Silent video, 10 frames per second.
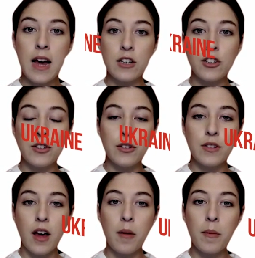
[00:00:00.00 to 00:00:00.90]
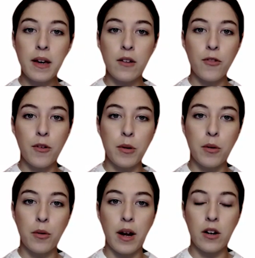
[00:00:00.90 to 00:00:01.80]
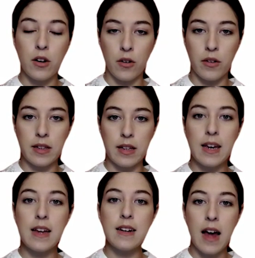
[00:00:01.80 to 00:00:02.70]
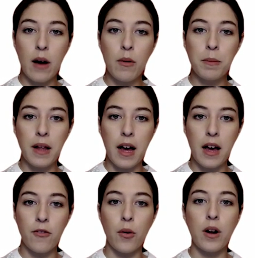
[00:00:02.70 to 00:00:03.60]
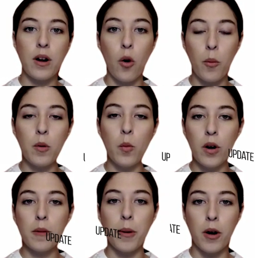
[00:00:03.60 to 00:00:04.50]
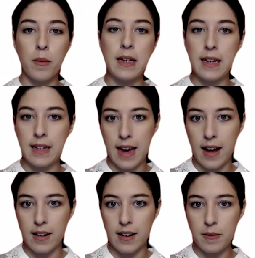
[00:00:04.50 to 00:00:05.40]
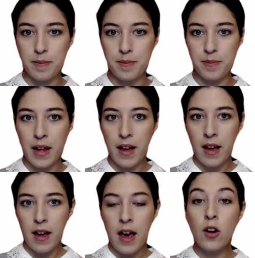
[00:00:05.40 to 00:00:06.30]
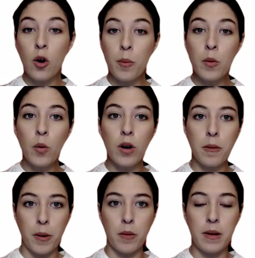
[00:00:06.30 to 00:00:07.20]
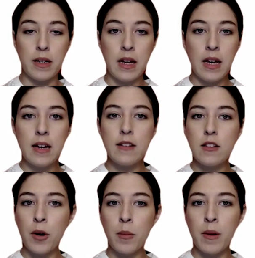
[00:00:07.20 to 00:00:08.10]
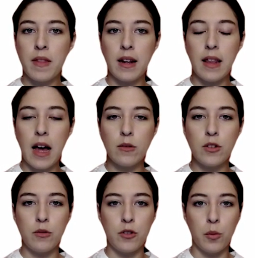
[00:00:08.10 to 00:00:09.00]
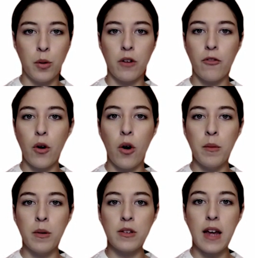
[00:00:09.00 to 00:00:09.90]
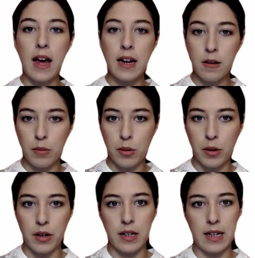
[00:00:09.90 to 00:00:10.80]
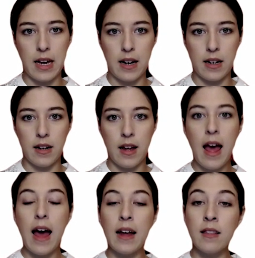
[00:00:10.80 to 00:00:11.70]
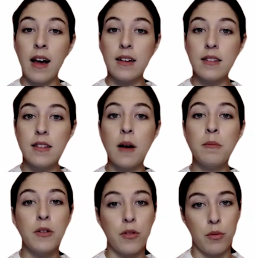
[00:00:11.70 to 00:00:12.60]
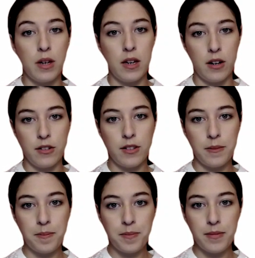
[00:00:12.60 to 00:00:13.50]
nationals coming in from Ukraine currently can now apply for an open work permit in Canada. An open work permit is a permit that allows you to work for almost any employer in Canada and lasts up to three years.